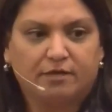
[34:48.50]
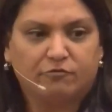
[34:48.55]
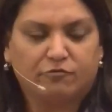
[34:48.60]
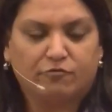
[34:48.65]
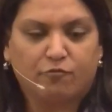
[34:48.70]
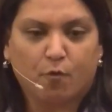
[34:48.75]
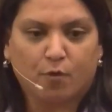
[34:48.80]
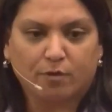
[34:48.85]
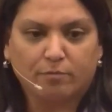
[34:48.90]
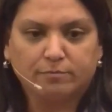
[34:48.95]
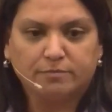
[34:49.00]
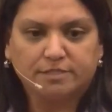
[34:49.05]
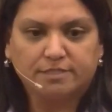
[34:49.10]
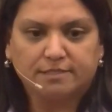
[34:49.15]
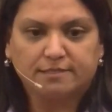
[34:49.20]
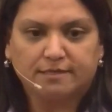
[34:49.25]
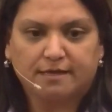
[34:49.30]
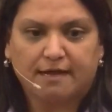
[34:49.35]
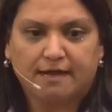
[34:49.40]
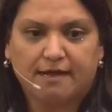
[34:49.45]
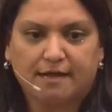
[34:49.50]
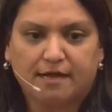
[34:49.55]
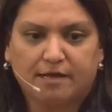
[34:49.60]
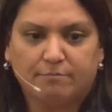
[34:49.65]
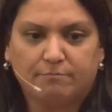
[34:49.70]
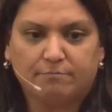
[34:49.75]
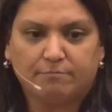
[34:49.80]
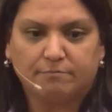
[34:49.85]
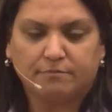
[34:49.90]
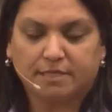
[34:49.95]
informed
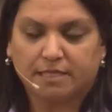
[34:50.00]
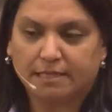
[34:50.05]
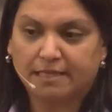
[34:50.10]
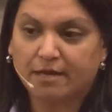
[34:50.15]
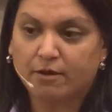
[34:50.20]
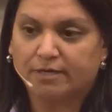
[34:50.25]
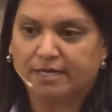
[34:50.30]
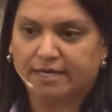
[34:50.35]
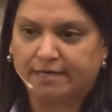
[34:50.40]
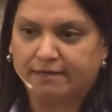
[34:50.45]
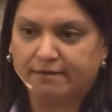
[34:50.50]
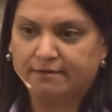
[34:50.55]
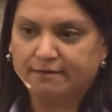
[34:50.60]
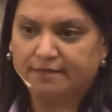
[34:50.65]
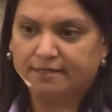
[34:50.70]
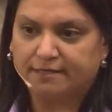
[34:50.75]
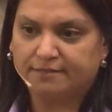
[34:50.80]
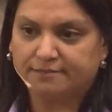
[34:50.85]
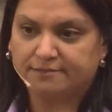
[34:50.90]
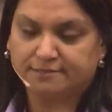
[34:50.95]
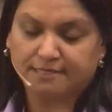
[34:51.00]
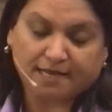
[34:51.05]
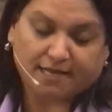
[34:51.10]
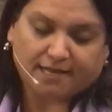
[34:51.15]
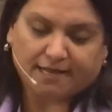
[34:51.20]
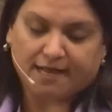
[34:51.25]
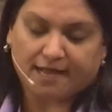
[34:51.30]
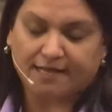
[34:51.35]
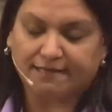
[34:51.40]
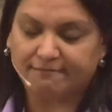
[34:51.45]
um, clarity, is
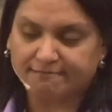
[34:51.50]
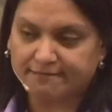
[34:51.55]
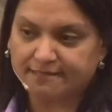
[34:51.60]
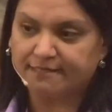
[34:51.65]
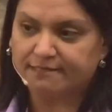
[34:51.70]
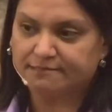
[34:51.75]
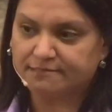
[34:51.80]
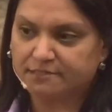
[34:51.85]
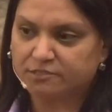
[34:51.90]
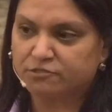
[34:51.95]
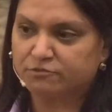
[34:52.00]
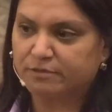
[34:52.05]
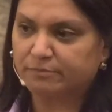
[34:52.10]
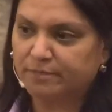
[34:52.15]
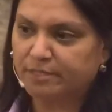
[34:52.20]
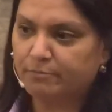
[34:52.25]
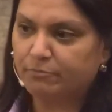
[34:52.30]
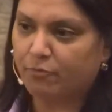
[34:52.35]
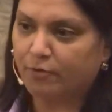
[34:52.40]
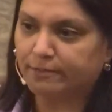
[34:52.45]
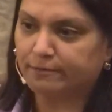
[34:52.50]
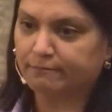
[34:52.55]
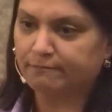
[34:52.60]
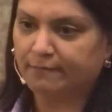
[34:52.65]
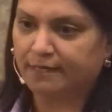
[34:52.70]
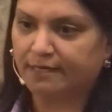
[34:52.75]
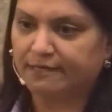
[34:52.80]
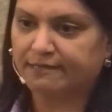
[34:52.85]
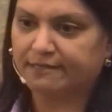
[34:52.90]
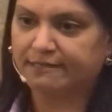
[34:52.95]
I, I, think it's extremely important.
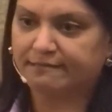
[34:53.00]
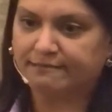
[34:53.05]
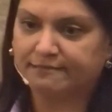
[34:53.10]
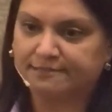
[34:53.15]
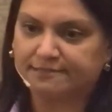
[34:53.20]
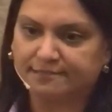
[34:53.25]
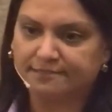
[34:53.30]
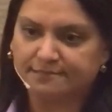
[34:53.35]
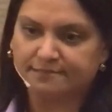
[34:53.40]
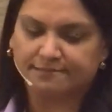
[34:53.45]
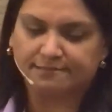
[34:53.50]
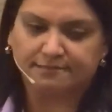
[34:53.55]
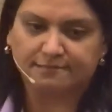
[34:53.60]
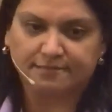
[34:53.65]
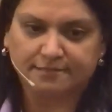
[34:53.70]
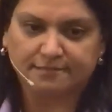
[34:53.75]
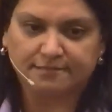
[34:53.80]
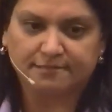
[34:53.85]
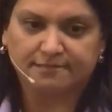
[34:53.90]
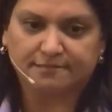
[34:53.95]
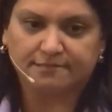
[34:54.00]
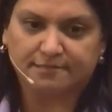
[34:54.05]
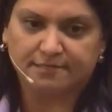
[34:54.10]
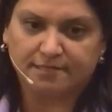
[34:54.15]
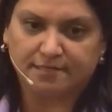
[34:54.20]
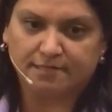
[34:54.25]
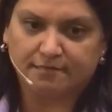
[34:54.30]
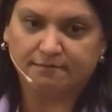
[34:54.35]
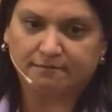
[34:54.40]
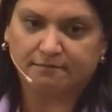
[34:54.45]
I think this is this is
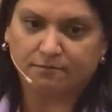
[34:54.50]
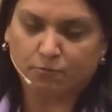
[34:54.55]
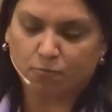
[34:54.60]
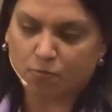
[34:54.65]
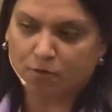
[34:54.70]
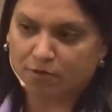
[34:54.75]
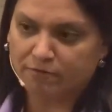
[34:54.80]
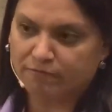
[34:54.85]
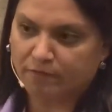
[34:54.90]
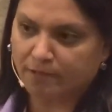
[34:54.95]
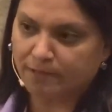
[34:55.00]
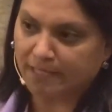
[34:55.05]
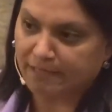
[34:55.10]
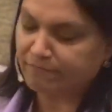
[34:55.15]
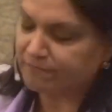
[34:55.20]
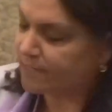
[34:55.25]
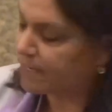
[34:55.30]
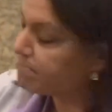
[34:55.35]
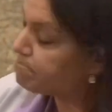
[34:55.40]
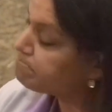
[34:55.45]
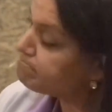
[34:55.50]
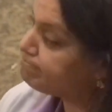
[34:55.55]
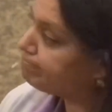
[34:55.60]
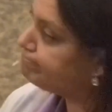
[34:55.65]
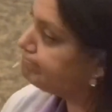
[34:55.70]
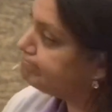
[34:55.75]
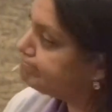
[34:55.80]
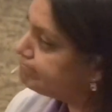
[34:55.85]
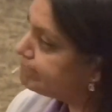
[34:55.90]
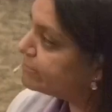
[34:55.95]
the the war of our lifetime.
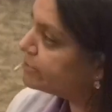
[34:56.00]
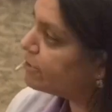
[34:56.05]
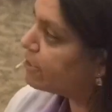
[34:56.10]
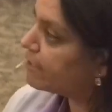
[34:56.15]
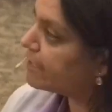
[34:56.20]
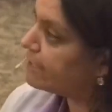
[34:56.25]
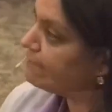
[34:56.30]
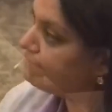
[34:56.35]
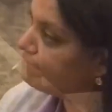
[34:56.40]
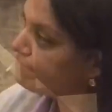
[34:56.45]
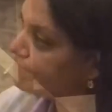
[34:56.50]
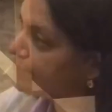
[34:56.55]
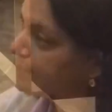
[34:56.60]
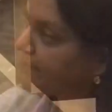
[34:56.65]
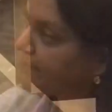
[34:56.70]
Sorry, yeah.